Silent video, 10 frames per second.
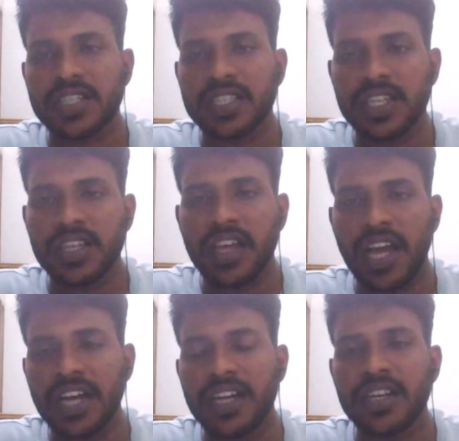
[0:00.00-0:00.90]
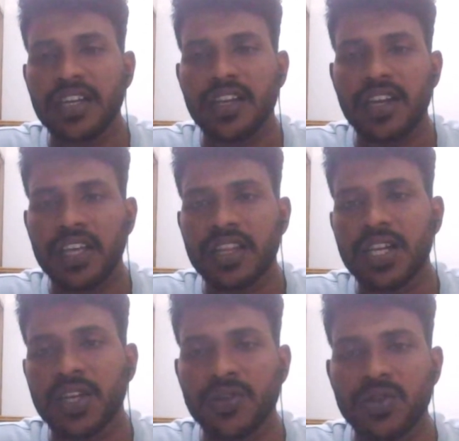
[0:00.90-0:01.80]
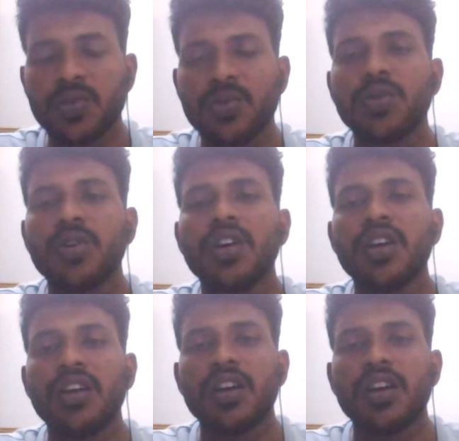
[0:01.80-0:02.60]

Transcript: tree to reduce the jitter.